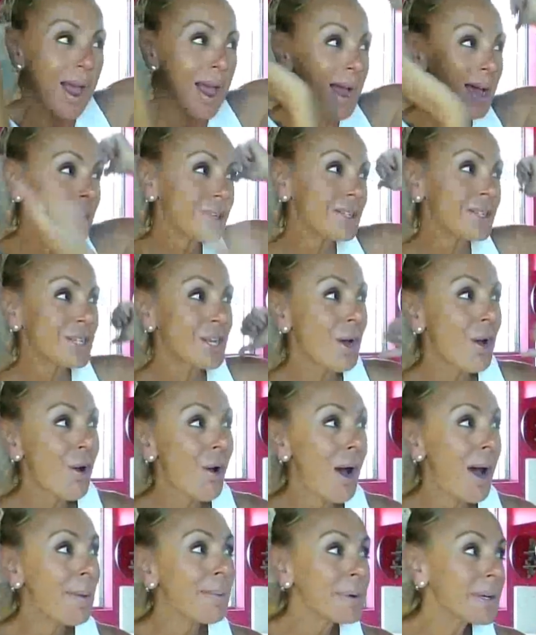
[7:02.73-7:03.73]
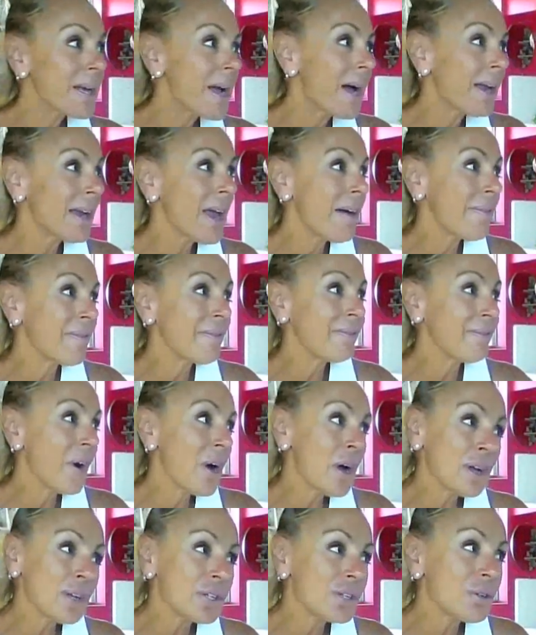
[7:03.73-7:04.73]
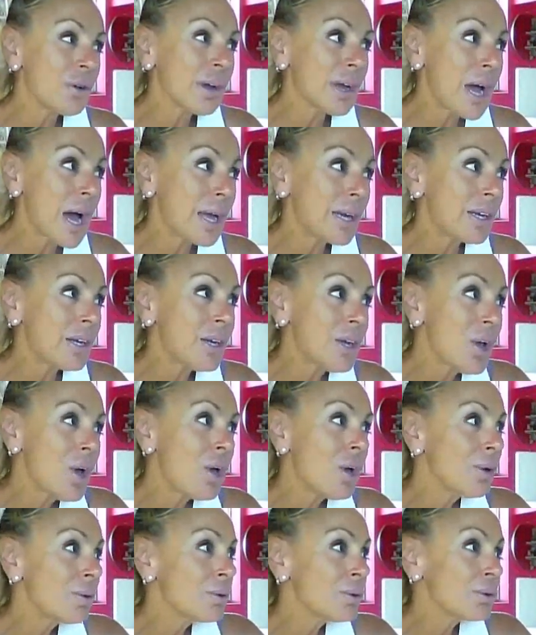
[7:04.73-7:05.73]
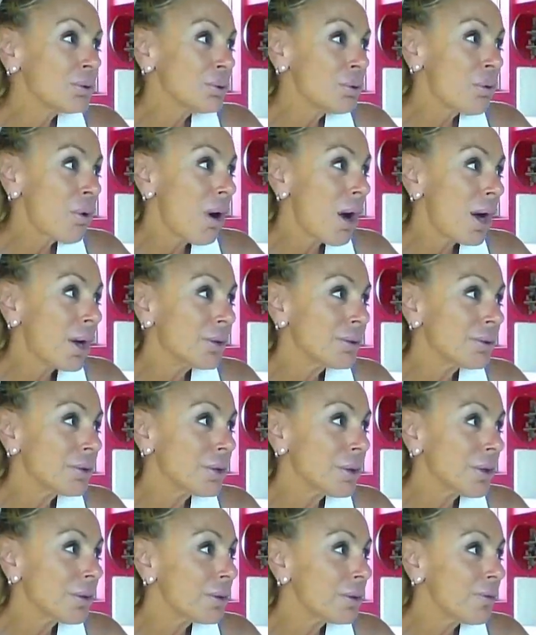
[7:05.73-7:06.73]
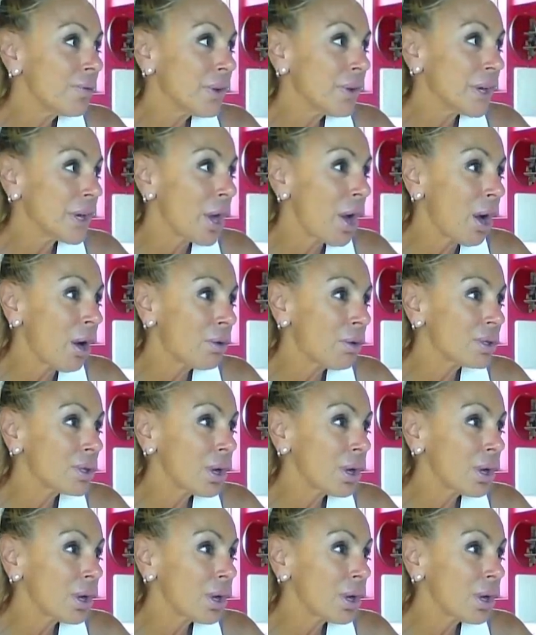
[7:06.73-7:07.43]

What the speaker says: And so I've been kind of having fun, so I kind of threw on the video.